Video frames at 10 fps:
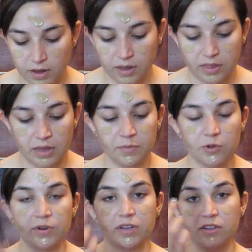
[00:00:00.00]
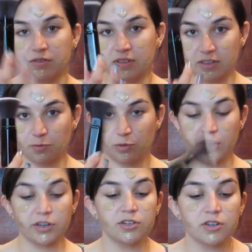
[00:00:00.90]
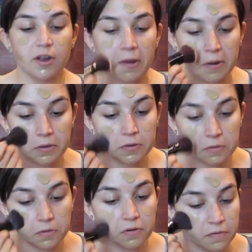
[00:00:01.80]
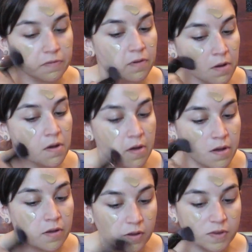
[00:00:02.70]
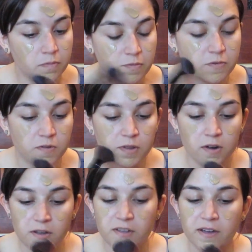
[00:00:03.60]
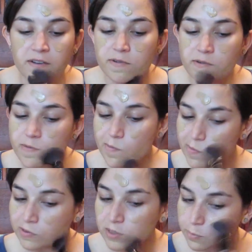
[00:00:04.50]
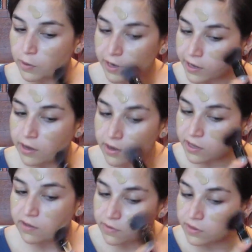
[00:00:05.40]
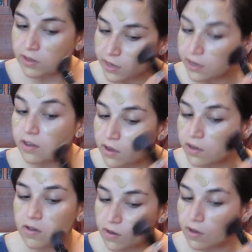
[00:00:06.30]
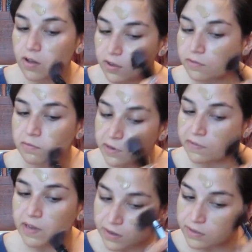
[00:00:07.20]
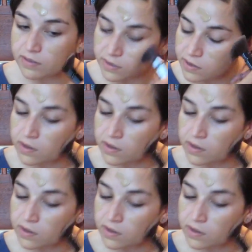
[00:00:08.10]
And then I'm going to use this brush to sort of smooth it all out and spread it evenly all over my face.